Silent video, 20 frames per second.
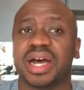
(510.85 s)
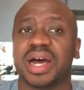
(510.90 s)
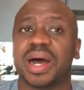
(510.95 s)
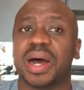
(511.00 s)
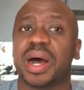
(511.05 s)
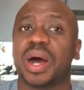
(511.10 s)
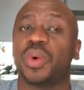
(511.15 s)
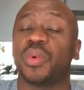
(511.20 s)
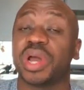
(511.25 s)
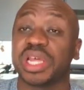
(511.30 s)

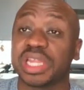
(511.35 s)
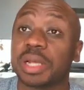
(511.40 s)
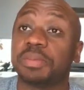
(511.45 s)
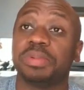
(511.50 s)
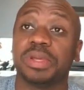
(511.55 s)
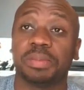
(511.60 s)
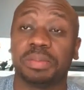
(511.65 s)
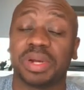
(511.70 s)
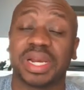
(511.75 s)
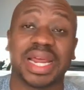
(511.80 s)
whether
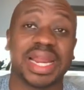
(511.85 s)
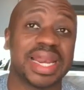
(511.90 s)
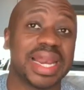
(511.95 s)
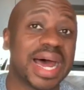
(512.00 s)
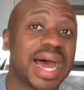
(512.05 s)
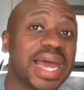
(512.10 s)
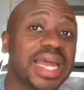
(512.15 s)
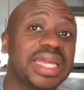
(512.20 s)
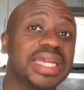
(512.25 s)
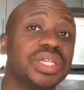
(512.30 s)
people are
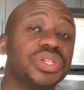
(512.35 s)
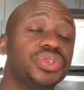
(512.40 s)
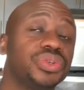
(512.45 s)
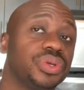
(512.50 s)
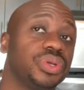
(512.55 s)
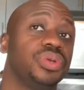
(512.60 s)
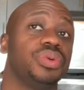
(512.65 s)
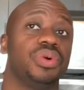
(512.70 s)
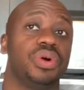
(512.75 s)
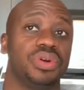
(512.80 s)
lying to
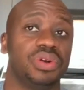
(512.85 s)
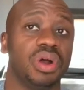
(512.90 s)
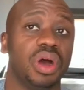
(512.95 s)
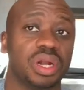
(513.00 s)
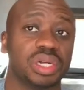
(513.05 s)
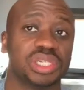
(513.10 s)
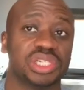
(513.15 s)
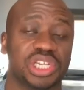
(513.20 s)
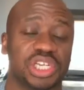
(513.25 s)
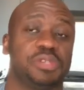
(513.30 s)
you or
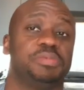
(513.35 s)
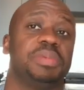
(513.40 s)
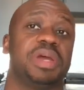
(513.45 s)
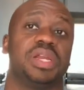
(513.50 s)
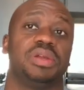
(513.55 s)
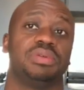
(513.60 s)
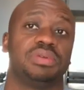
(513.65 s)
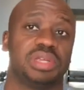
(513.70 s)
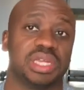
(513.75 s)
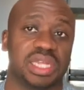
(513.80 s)
not just by
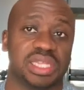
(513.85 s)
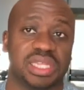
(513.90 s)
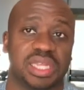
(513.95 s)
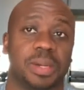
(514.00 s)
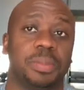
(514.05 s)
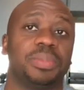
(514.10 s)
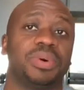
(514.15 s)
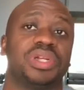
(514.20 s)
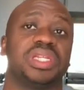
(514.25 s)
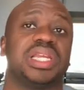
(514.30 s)
looking at their
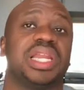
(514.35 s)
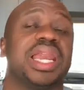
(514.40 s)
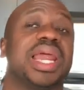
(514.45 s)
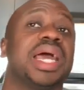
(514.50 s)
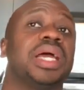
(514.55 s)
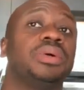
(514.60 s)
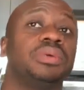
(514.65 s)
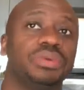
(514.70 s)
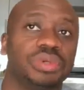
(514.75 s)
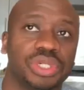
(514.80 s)
body
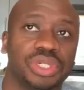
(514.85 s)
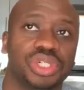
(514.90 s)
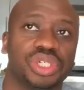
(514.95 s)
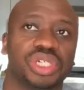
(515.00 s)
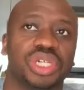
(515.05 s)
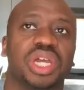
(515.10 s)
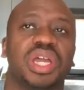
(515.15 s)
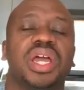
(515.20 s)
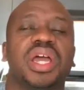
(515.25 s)
language.